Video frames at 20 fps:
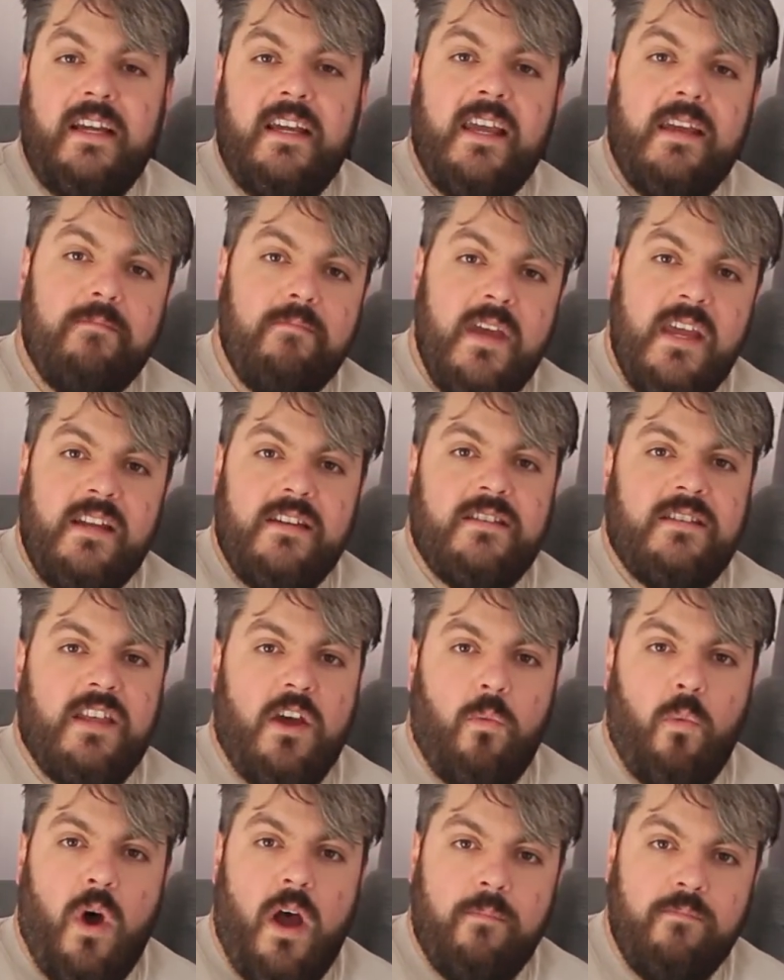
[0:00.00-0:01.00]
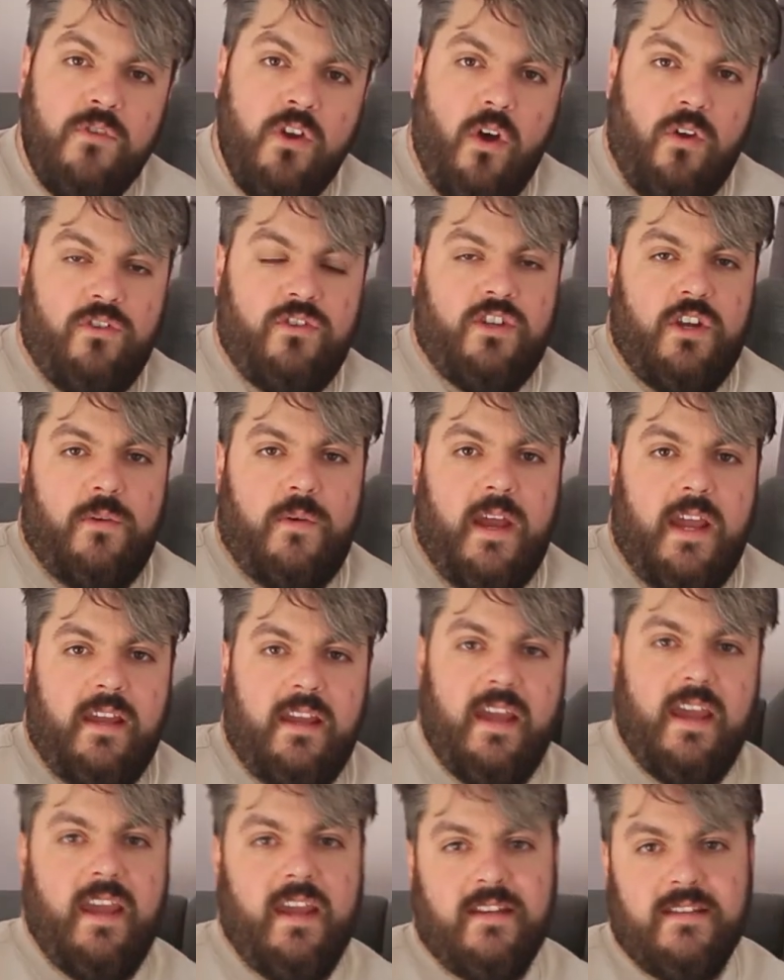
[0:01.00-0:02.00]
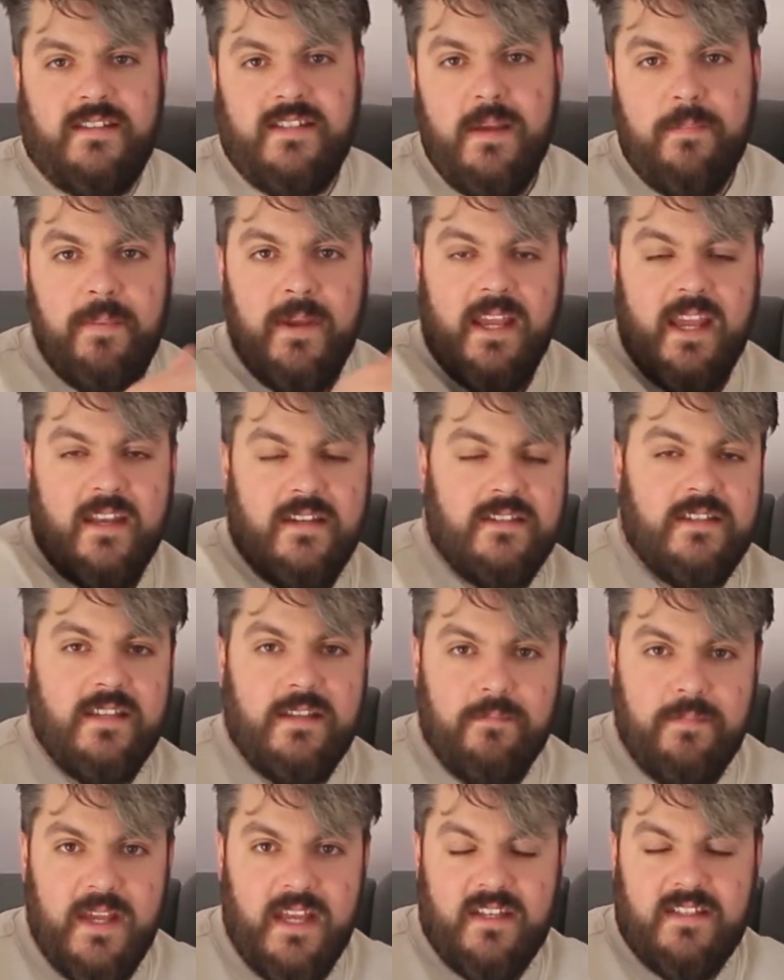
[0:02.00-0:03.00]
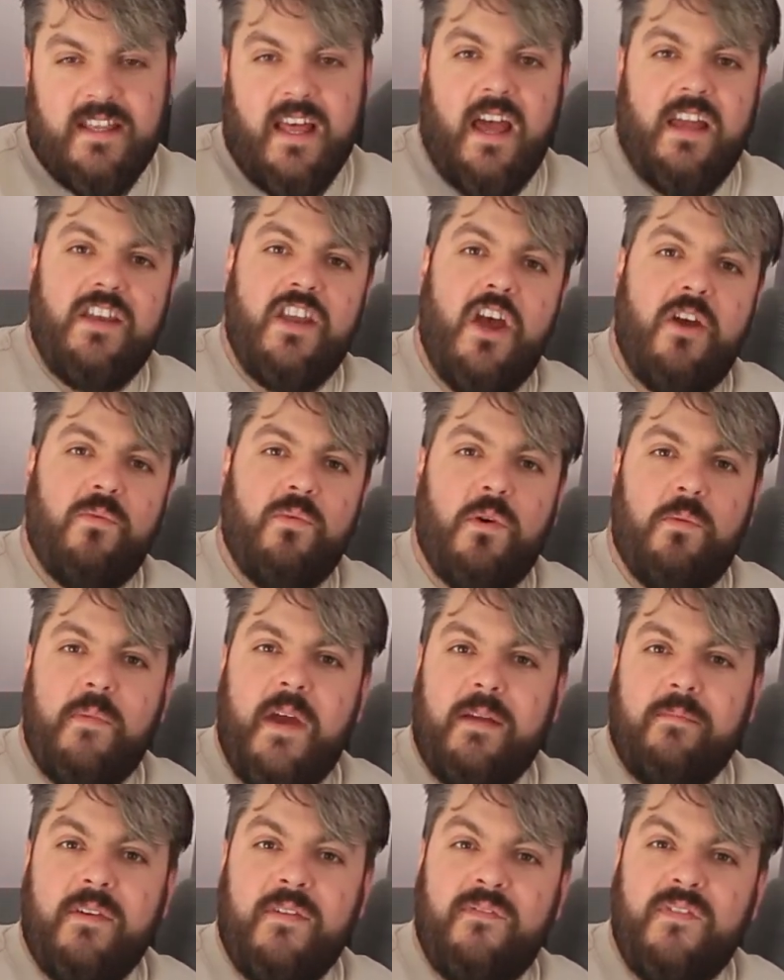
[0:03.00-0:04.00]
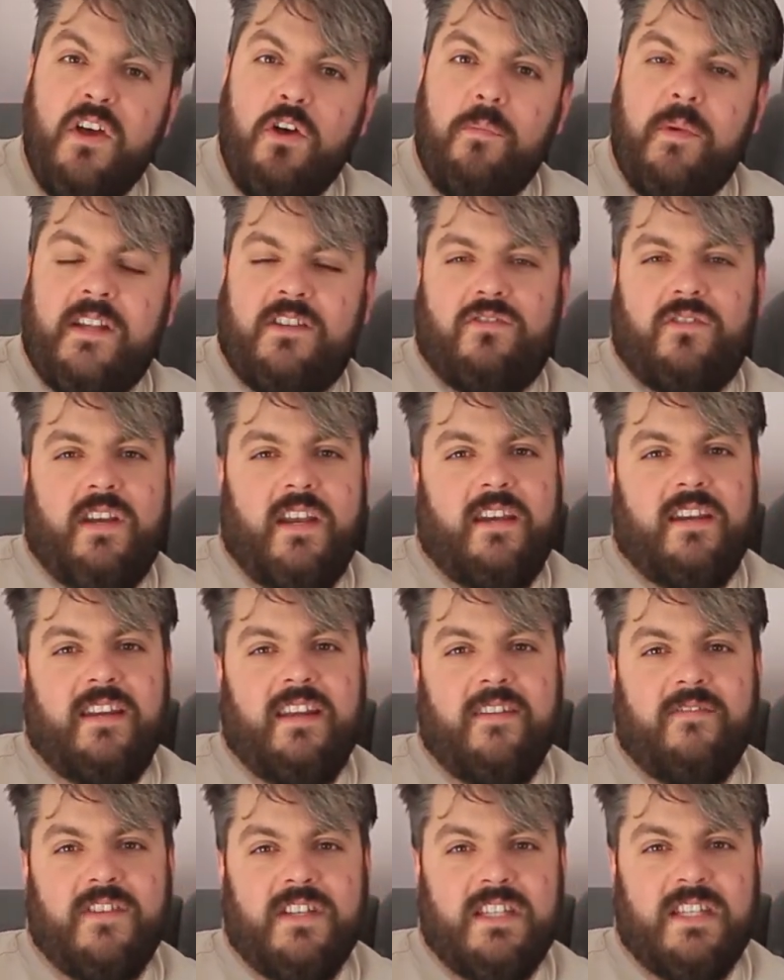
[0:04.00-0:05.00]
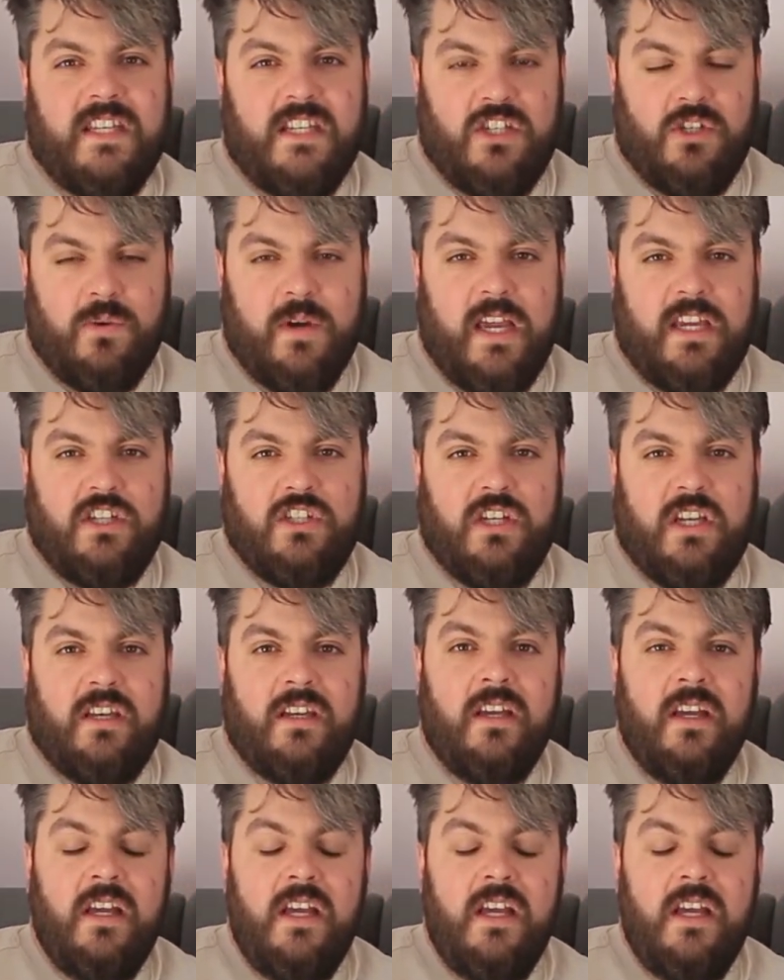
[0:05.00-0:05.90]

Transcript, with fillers: It means that what I'm not doing is dipping into the bits that I know will make me feel better in any given situation,